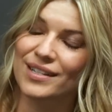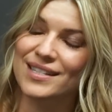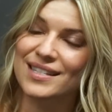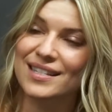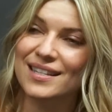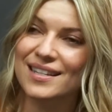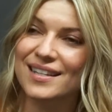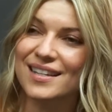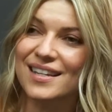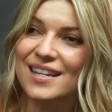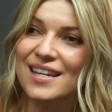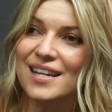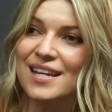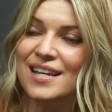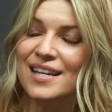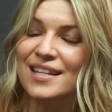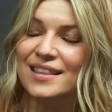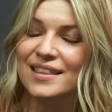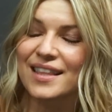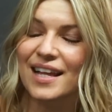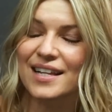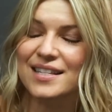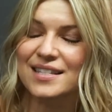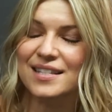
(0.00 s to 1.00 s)
It's a
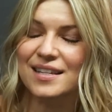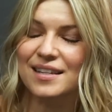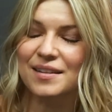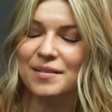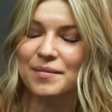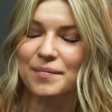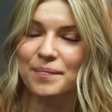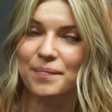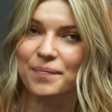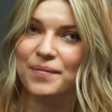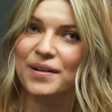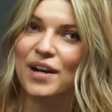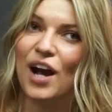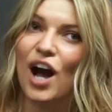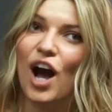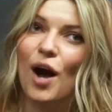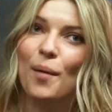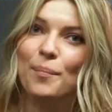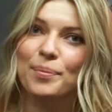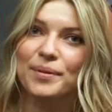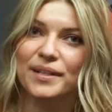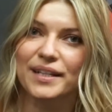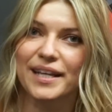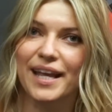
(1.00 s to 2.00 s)
that's a
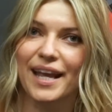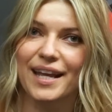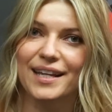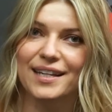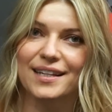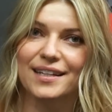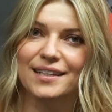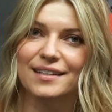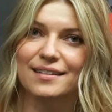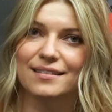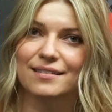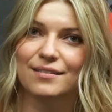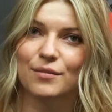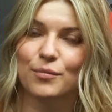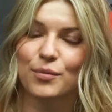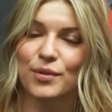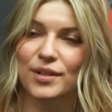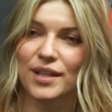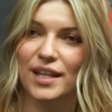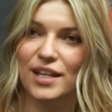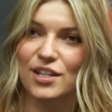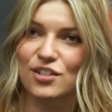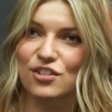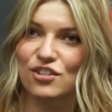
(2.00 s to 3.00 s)
complicated
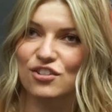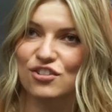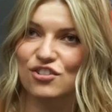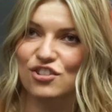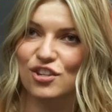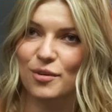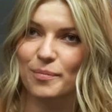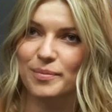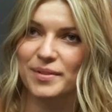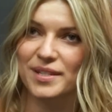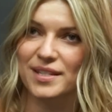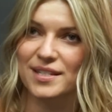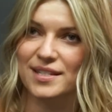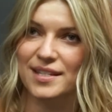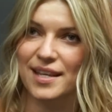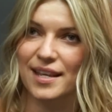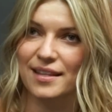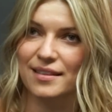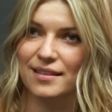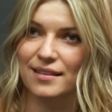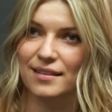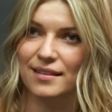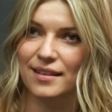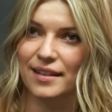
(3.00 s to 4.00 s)
relationship to
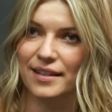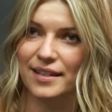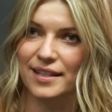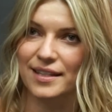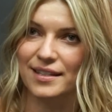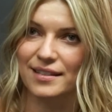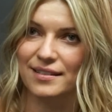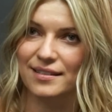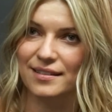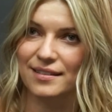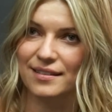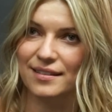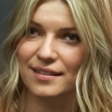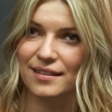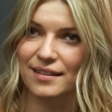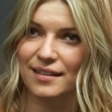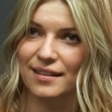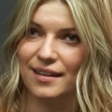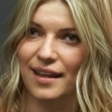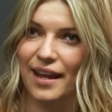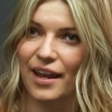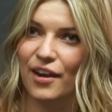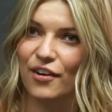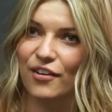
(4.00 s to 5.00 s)
say the least.
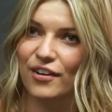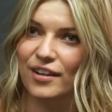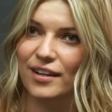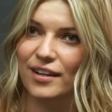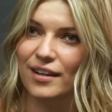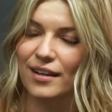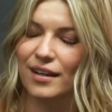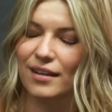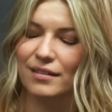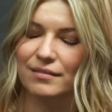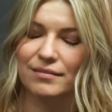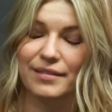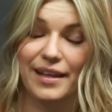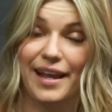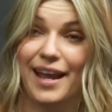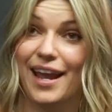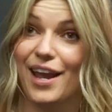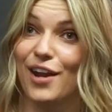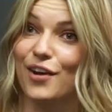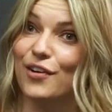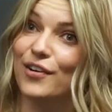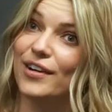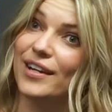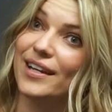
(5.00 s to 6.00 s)
Carrie,
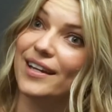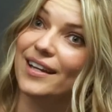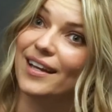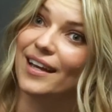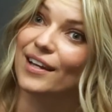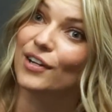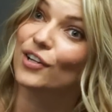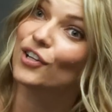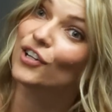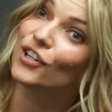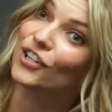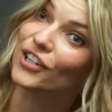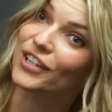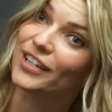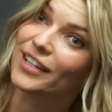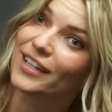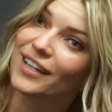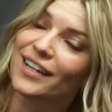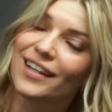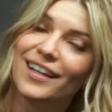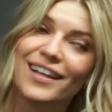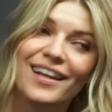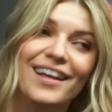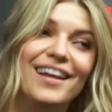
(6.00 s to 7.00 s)
Carrie and Hood,
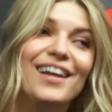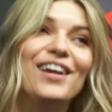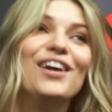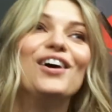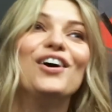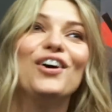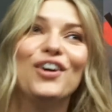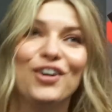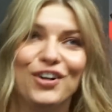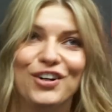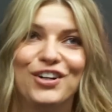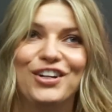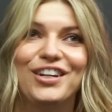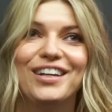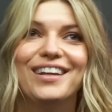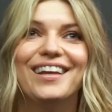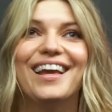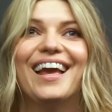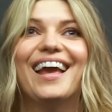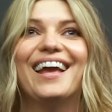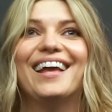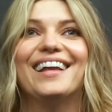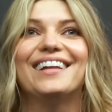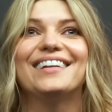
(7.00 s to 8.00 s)

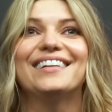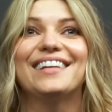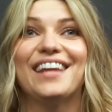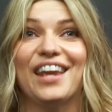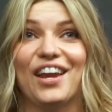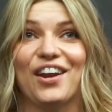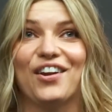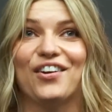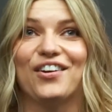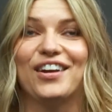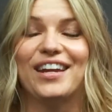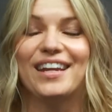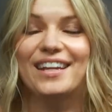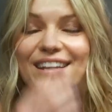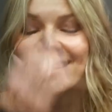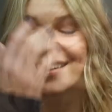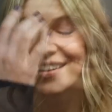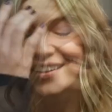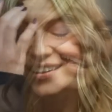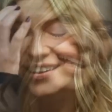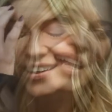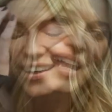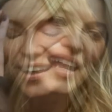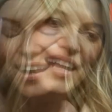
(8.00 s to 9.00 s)
Hood and Carrie.
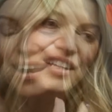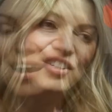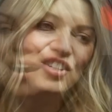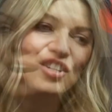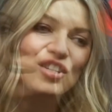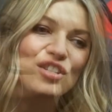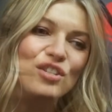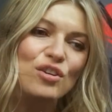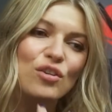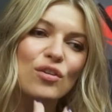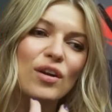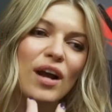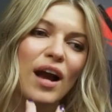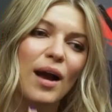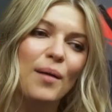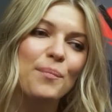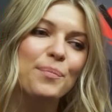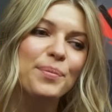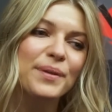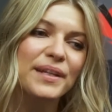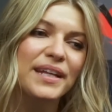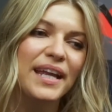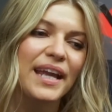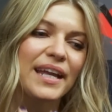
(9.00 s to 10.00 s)
It's just so
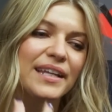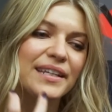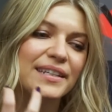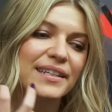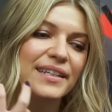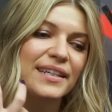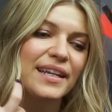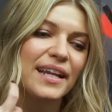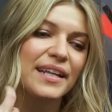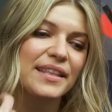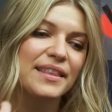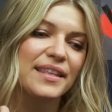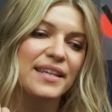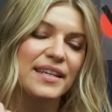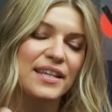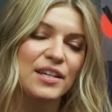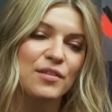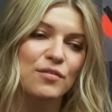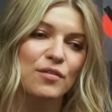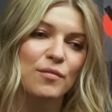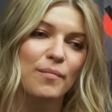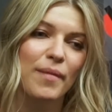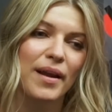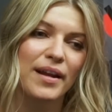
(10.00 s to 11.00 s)
complicated, and I think
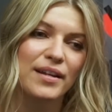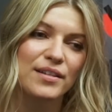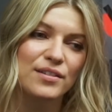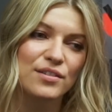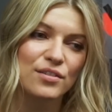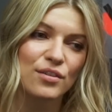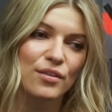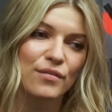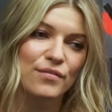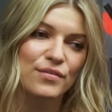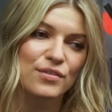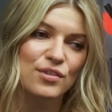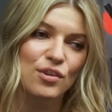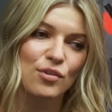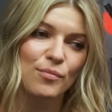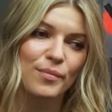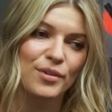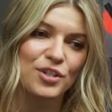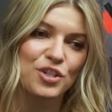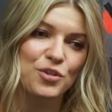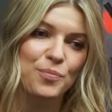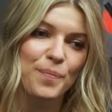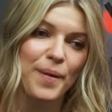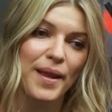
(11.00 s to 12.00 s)
he reminds her of so
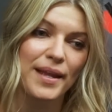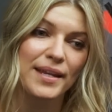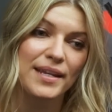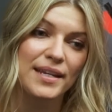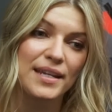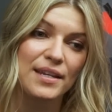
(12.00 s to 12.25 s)
much pain.